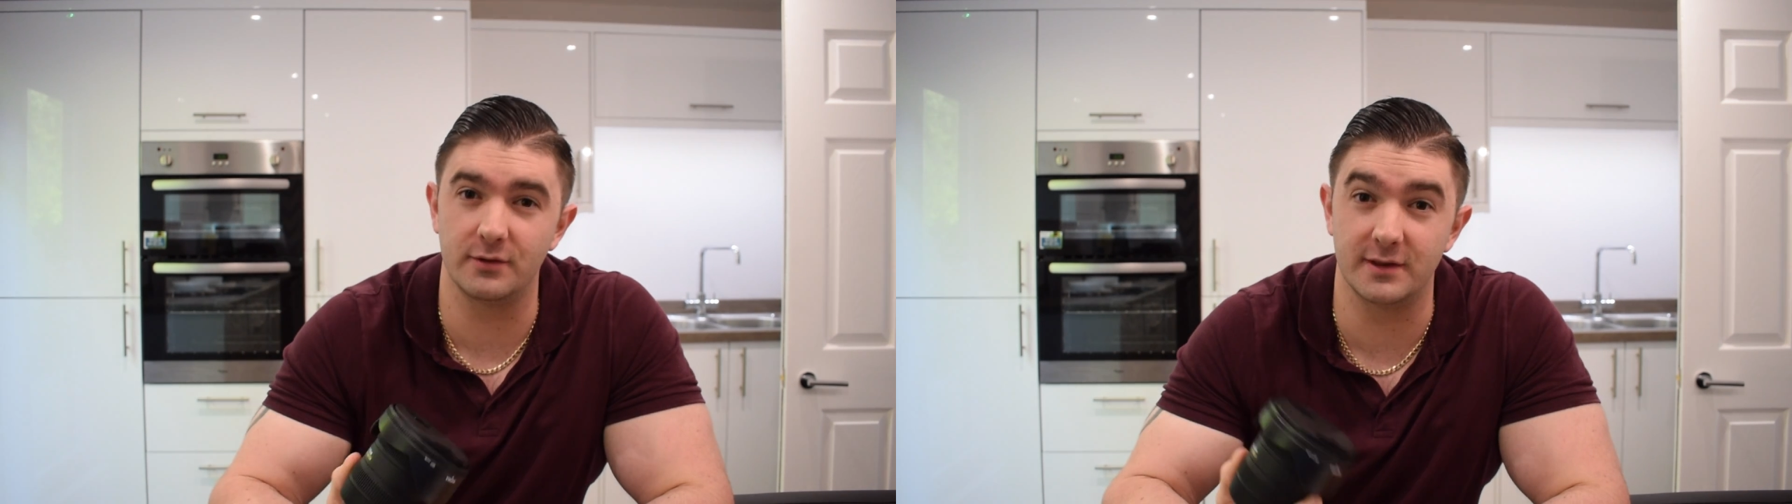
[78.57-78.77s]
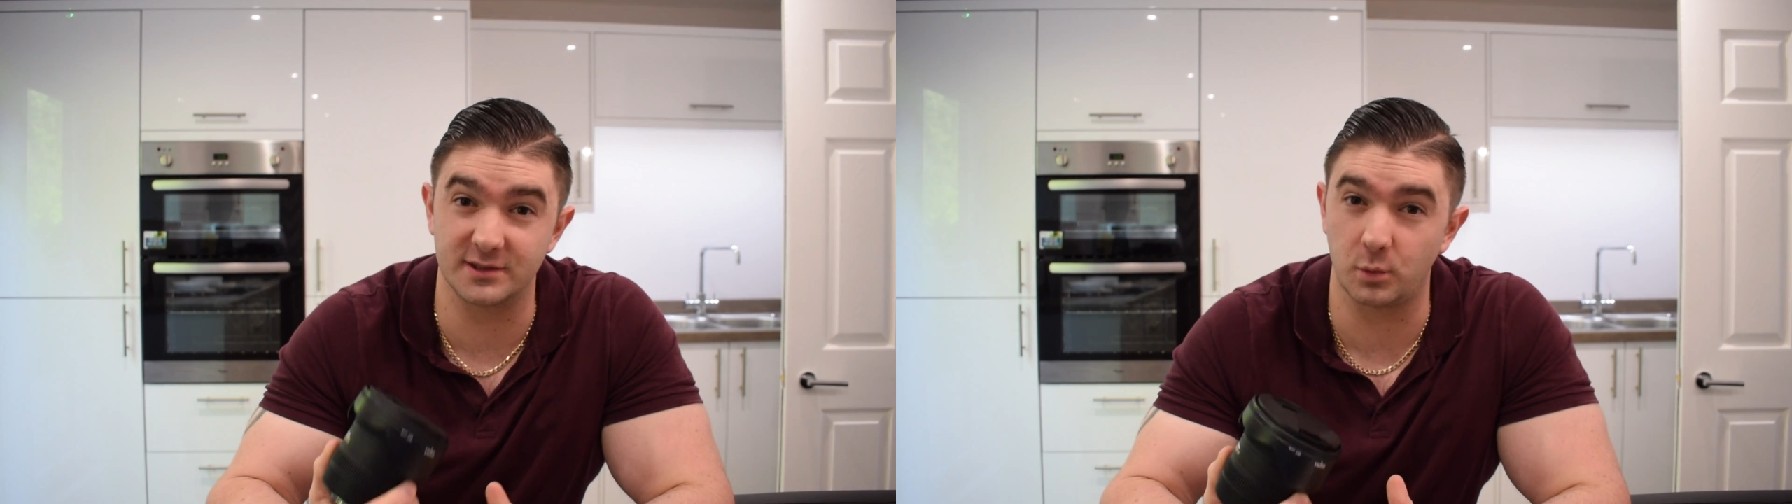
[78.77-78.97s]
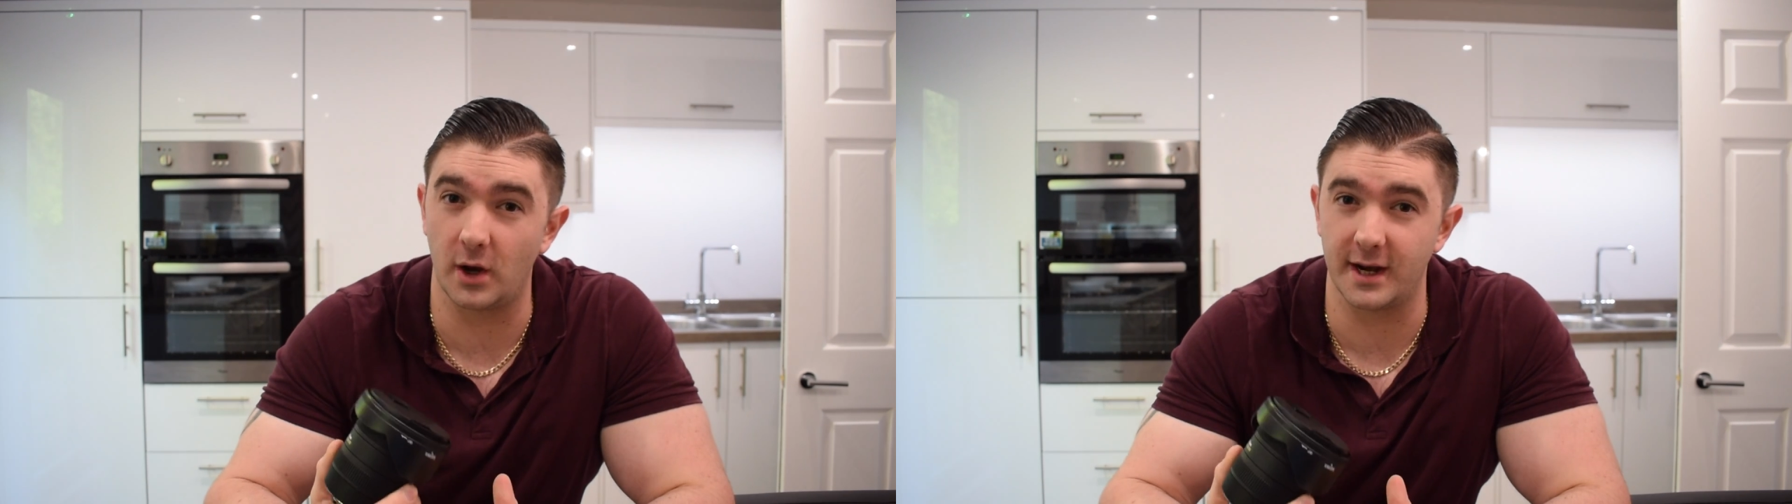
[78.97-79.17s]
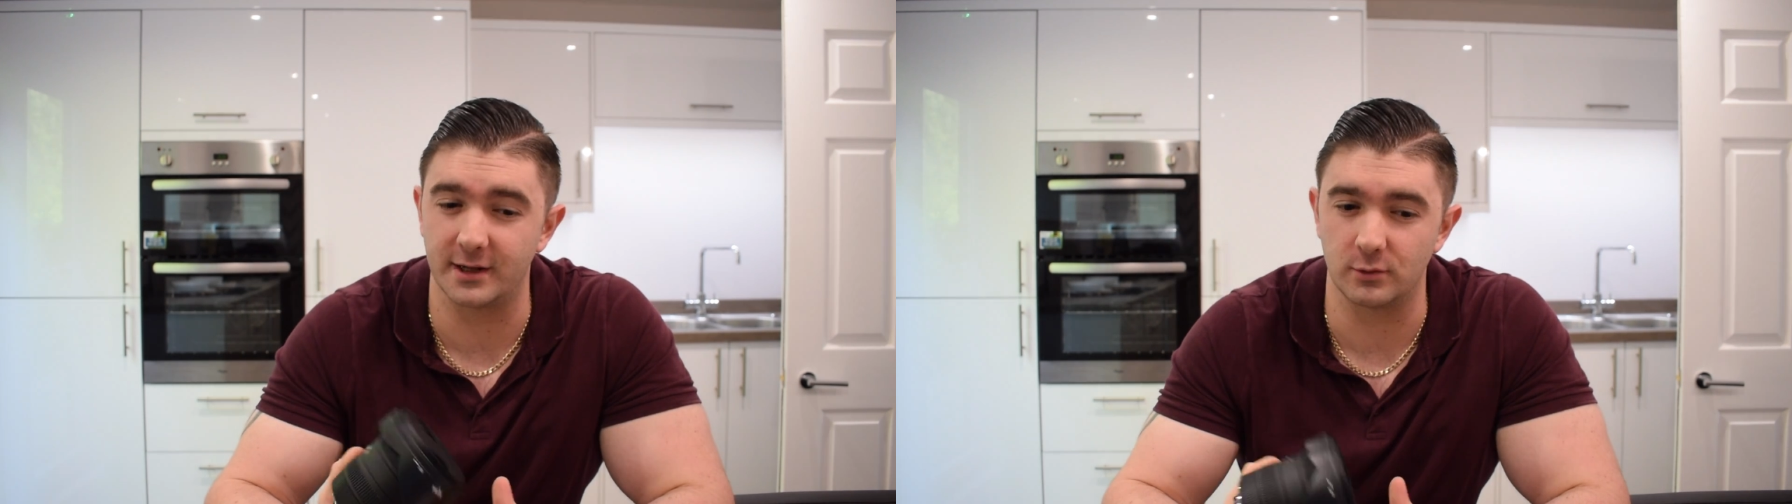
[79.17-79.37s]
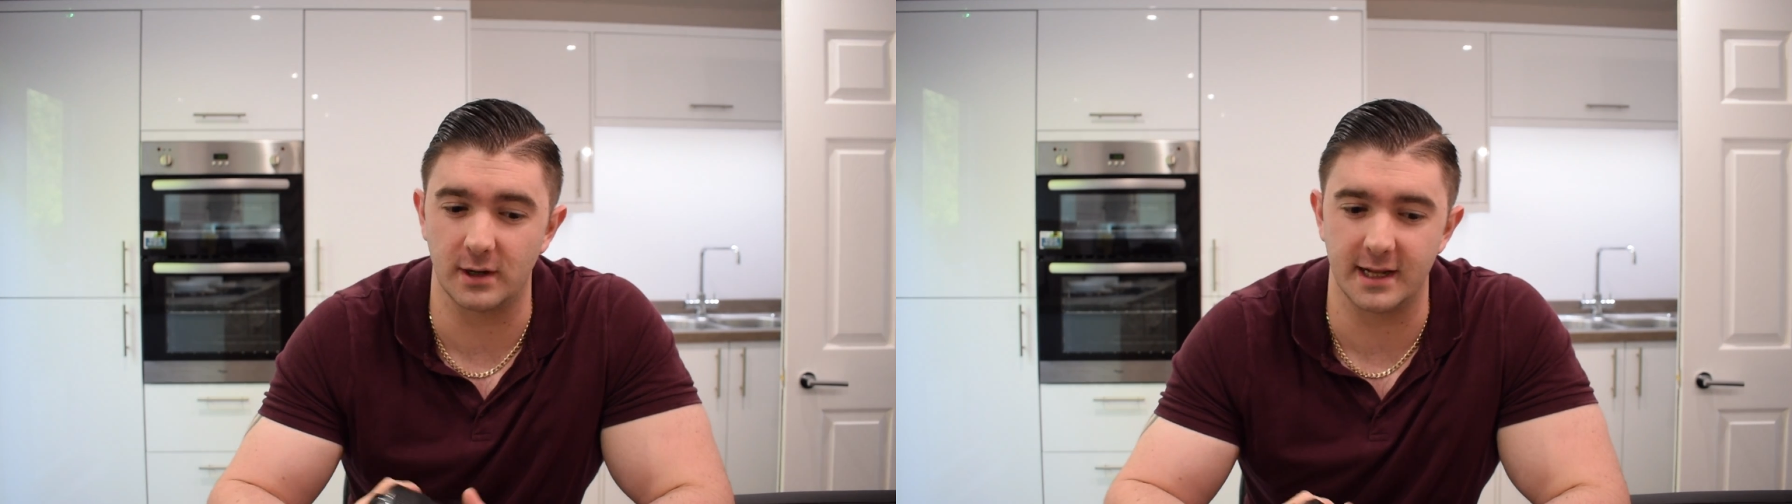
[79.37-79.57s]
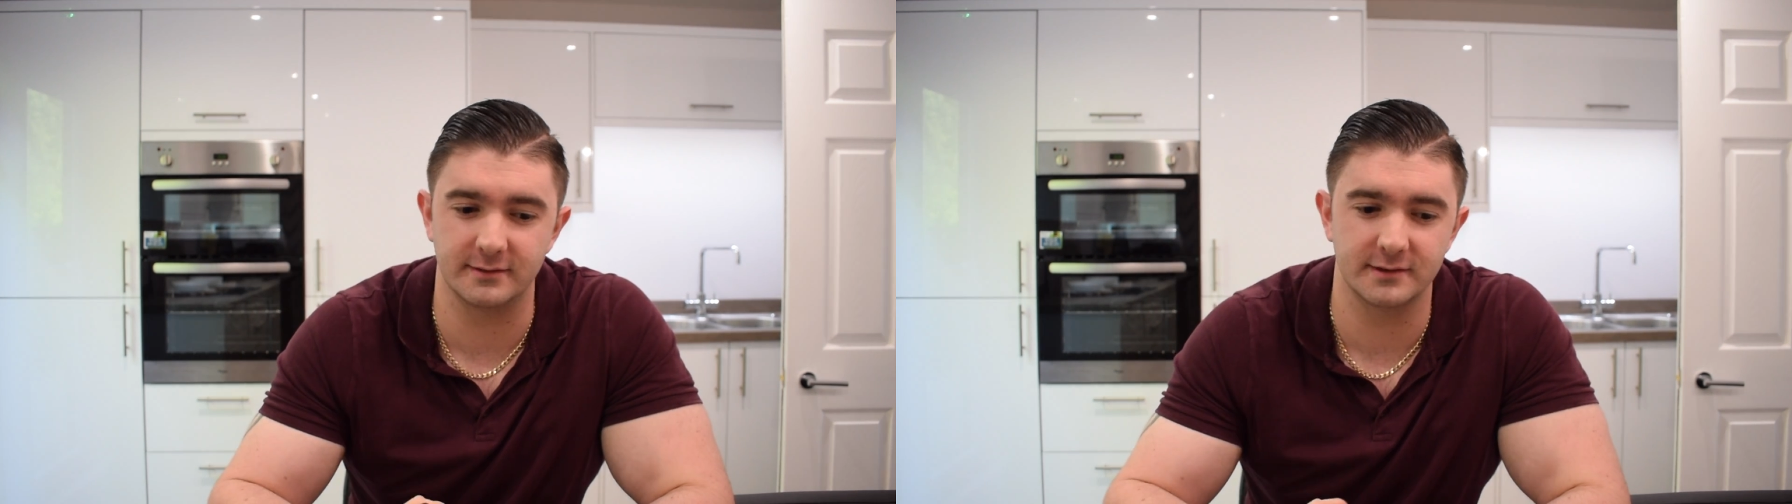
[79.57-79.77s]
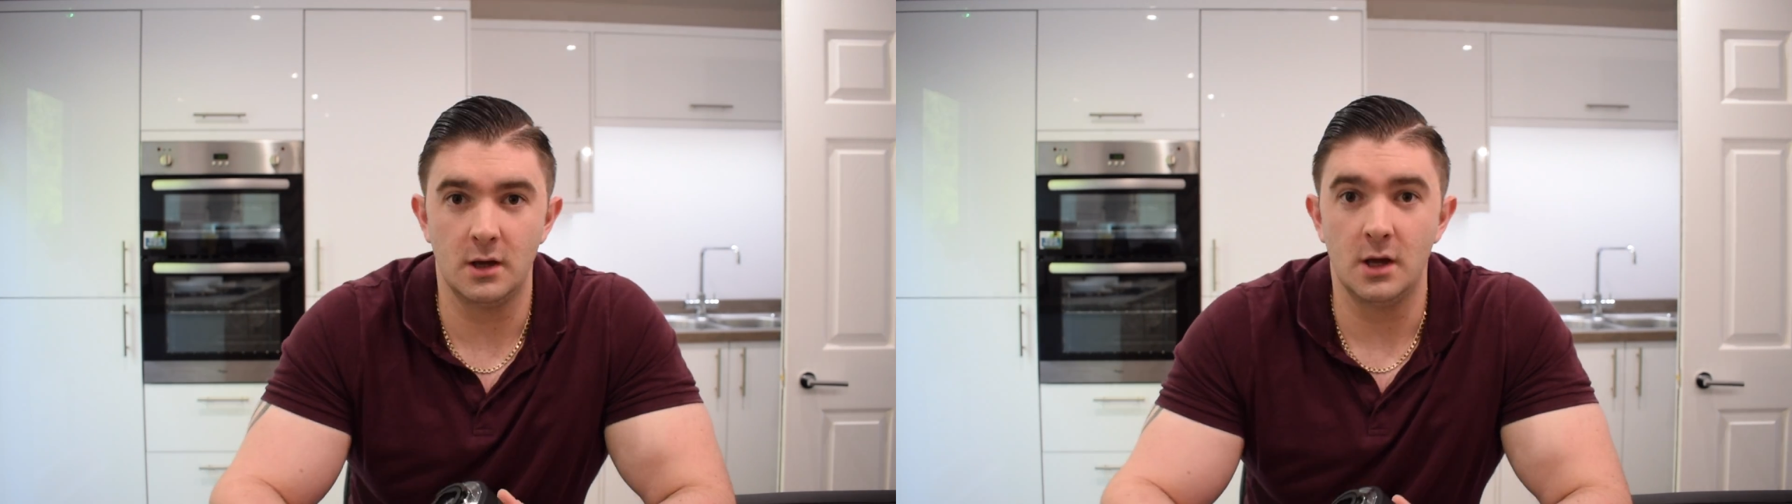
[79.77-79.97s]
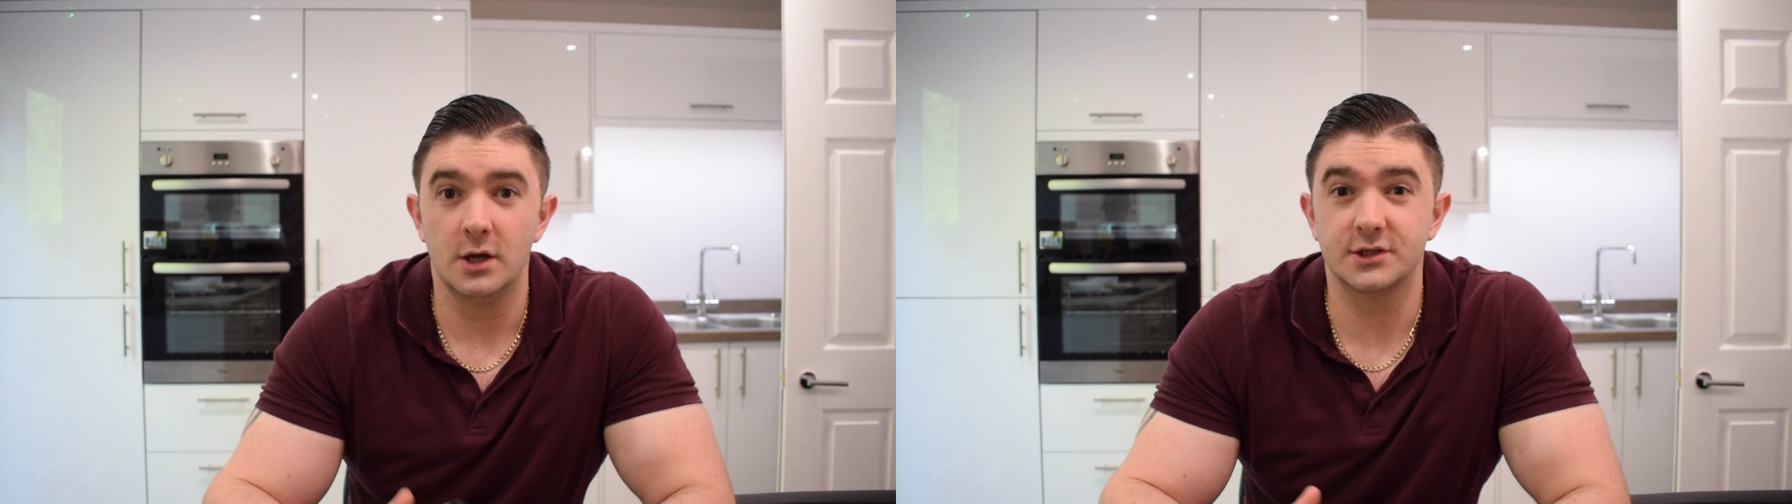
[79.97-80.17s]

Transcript: on this wide angle lens.